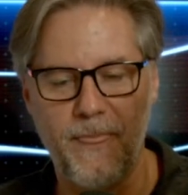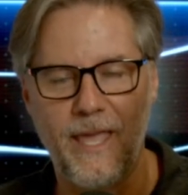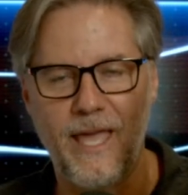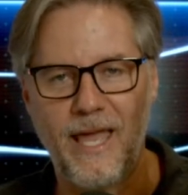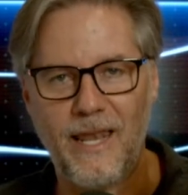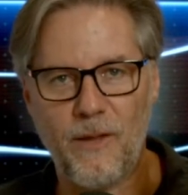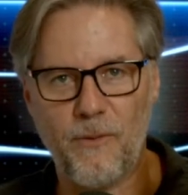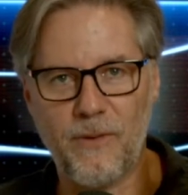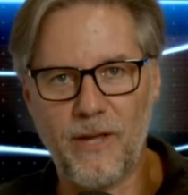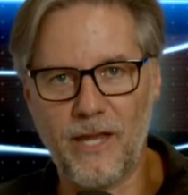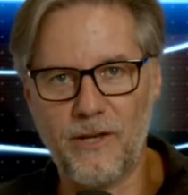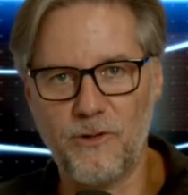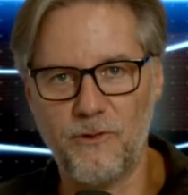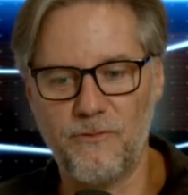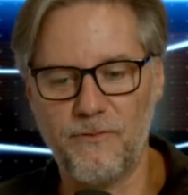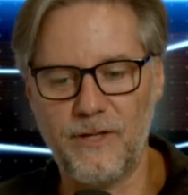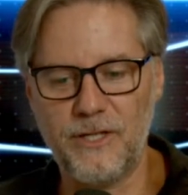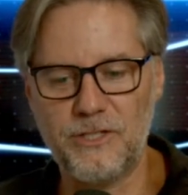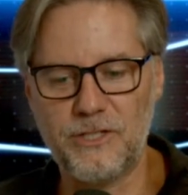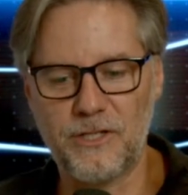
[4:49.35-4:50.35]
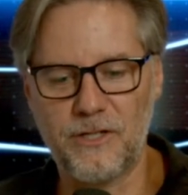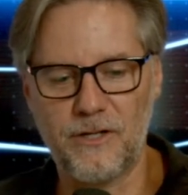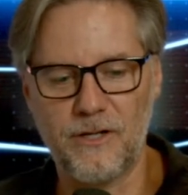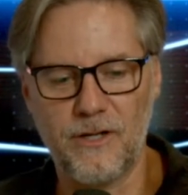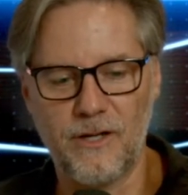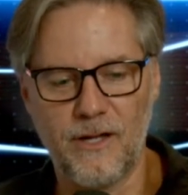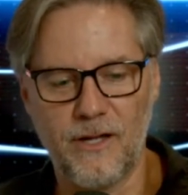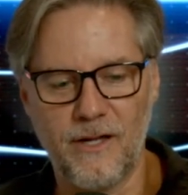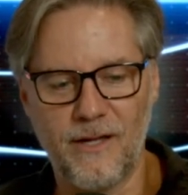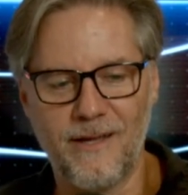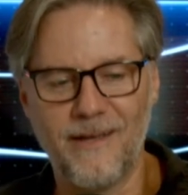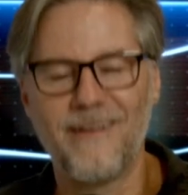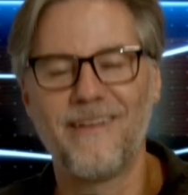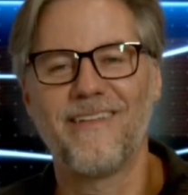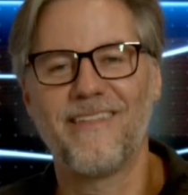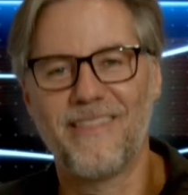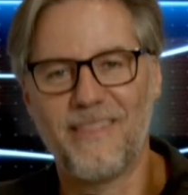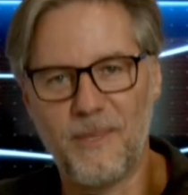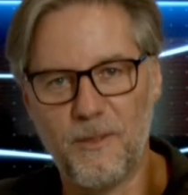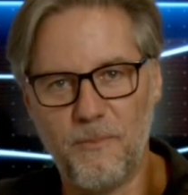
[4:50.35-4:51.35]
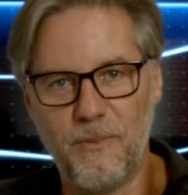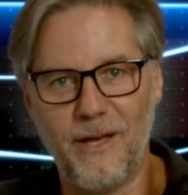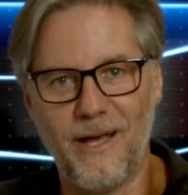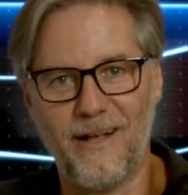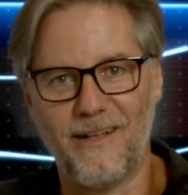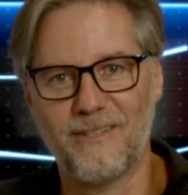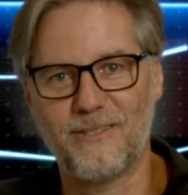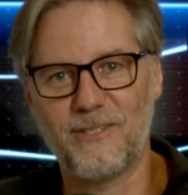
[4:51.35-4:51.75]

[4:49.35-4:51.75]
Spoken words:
And now we got a new feature, the bell.